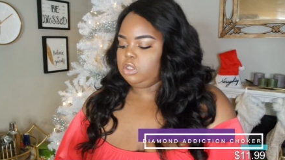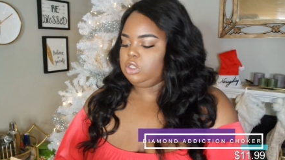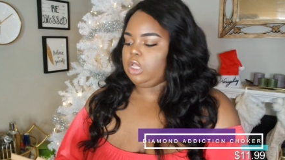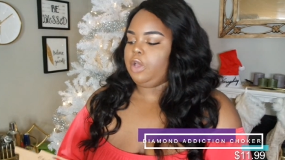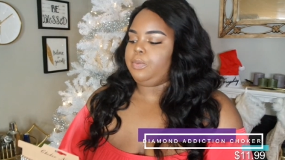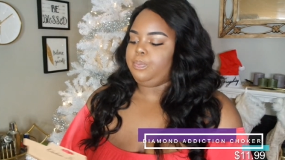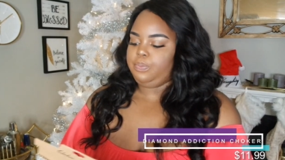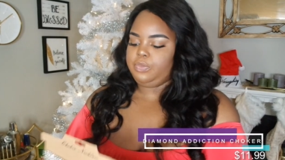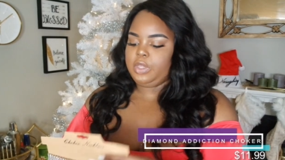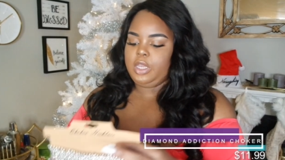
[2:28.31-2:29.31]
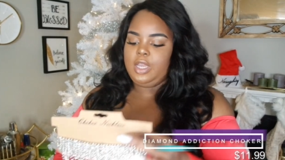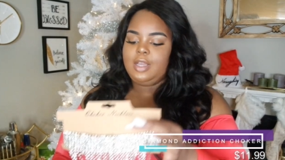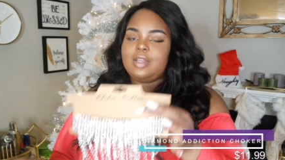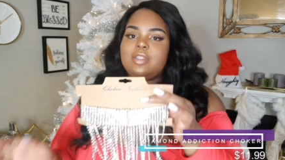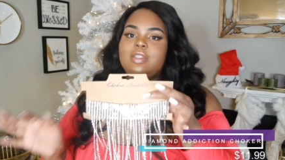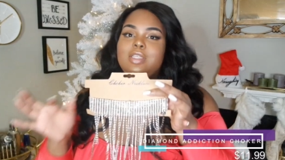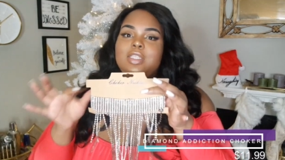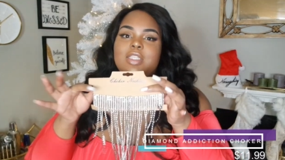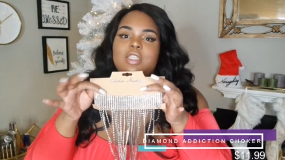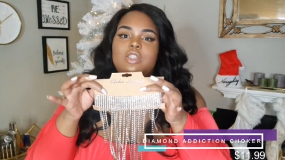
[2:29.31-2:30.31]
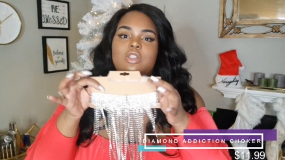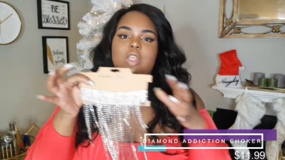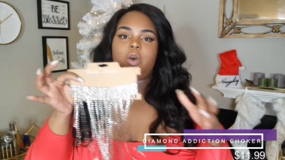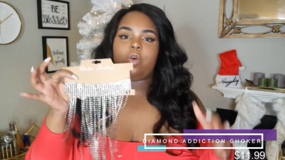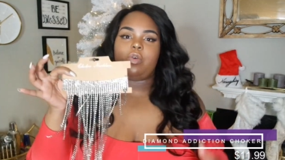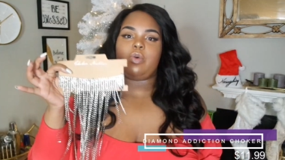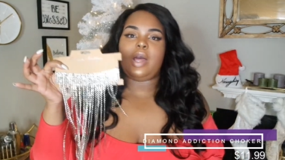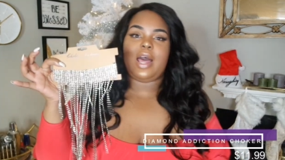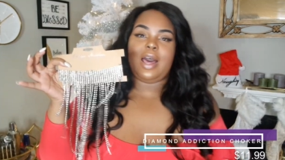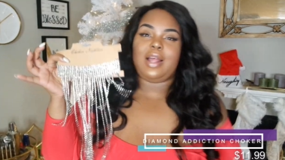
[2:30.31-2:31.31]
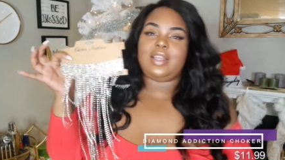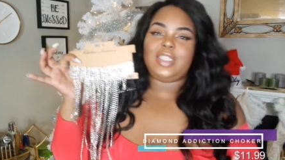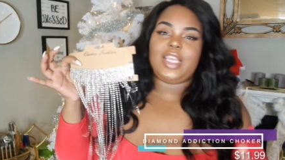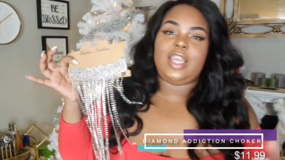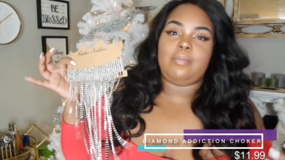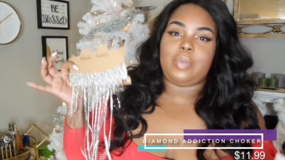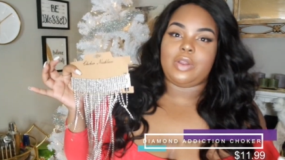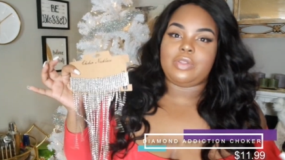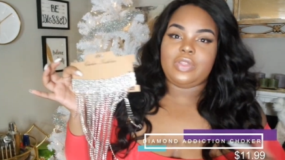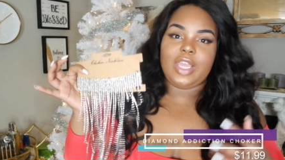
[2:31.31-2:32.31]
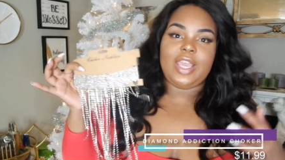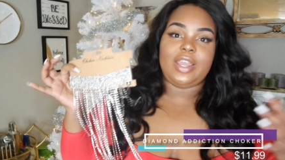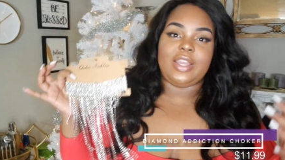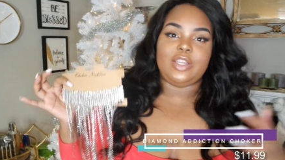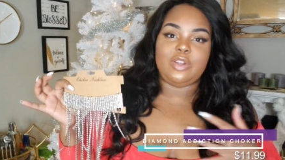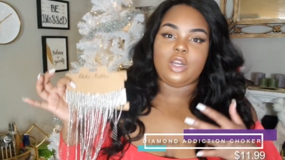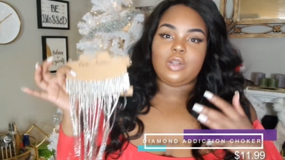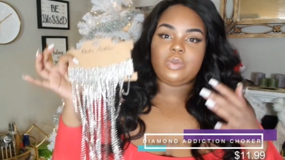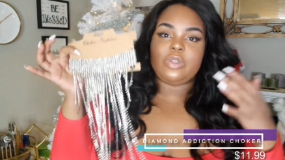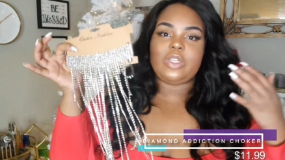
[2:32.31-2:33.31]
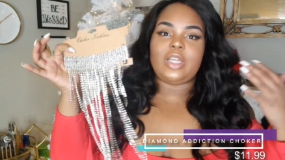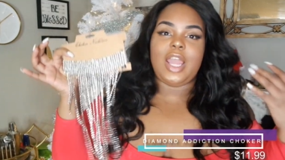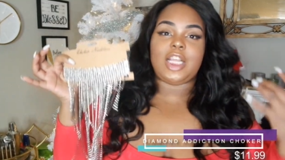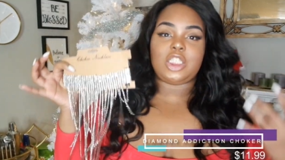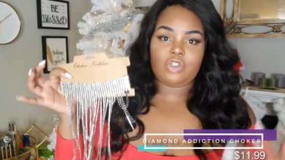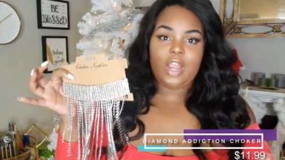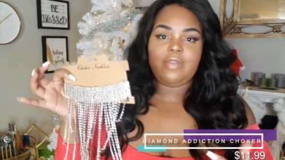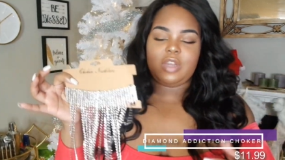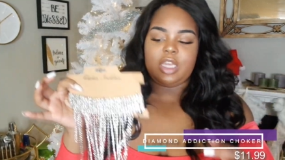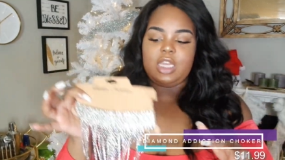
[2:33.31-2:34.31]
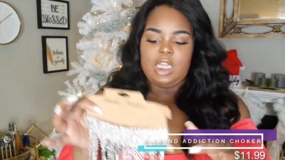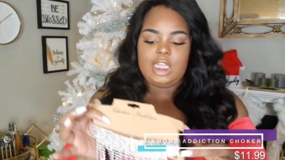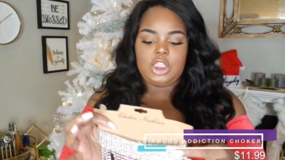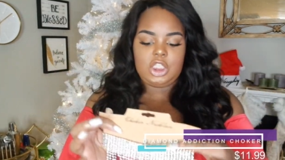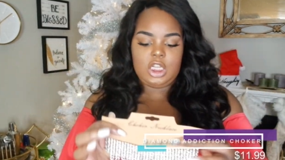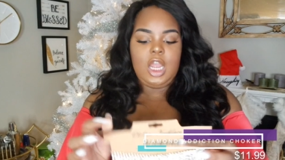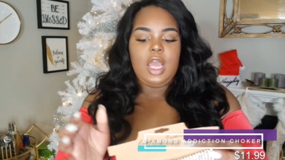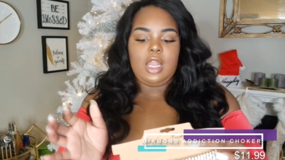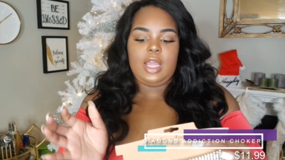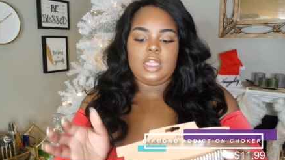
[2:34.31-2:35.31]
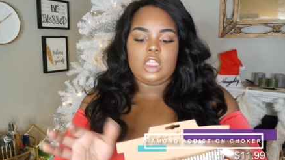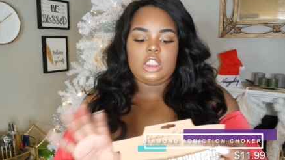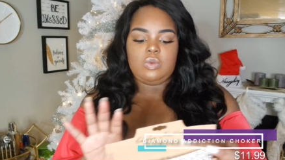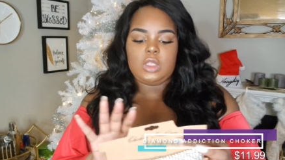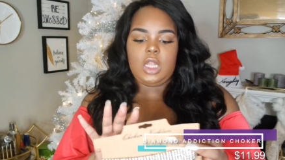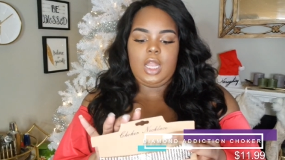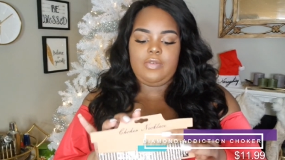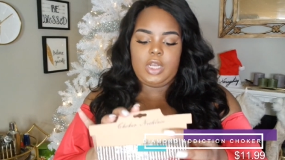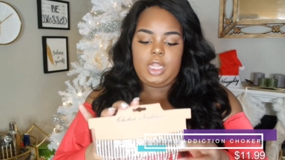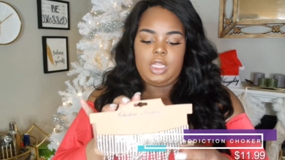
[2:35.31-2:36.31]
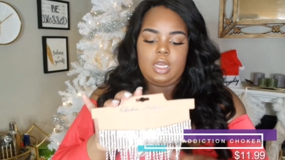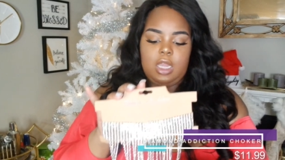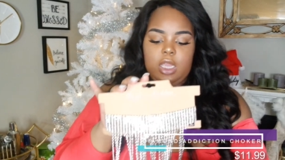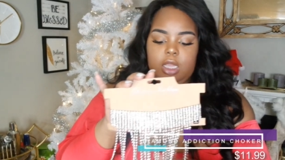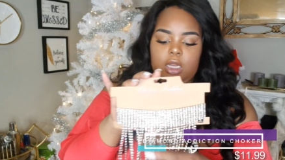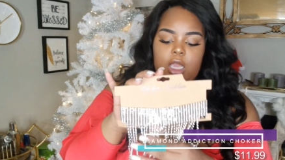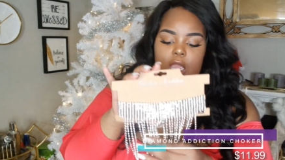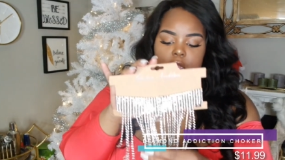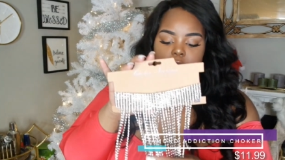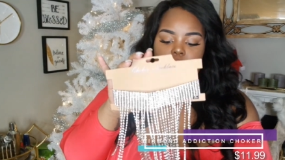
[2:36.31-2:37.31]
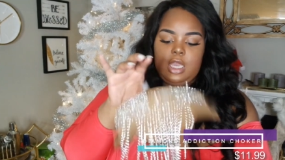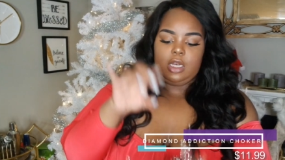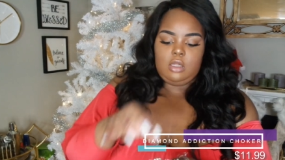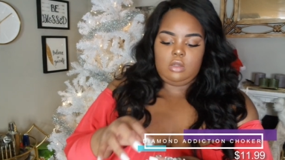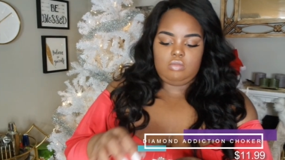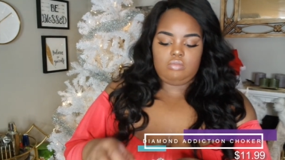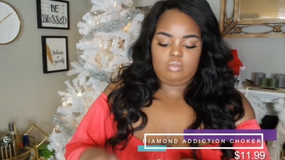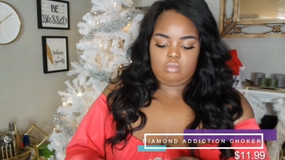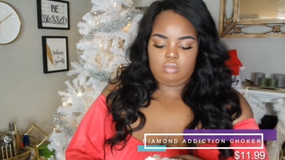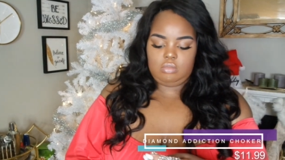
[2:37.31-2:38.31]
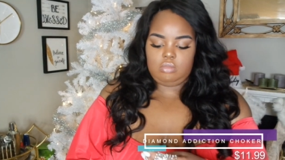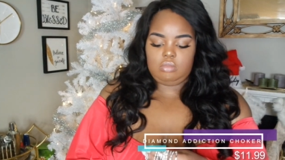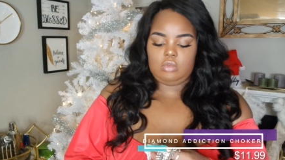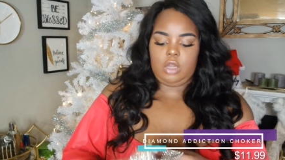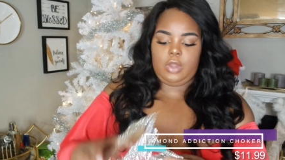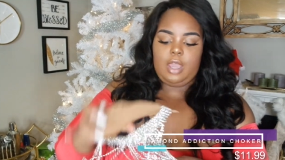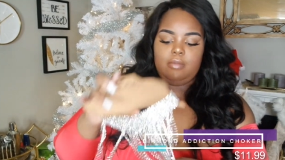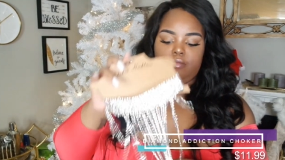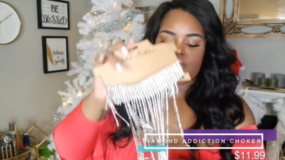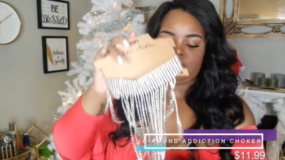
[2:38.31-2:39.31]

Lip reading: So this is so holiday, birthday, you know, extravagant-ish. Like, this was $11.99, and, okay.